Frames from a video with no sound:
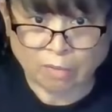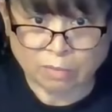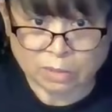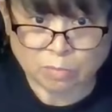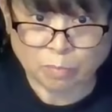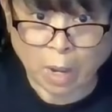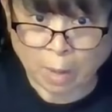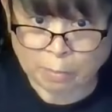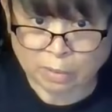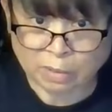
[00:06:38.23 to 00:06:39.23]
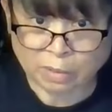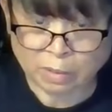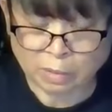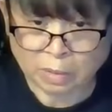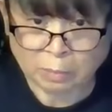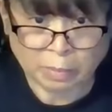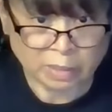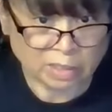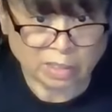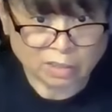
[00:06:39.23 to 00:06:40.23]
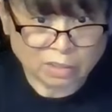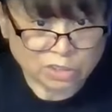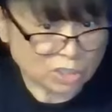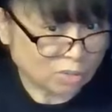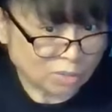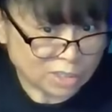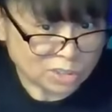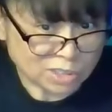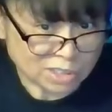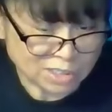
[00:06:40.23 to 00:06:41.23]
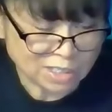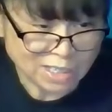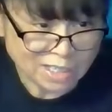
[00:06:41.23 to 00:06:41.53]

It's popular by the younger generation,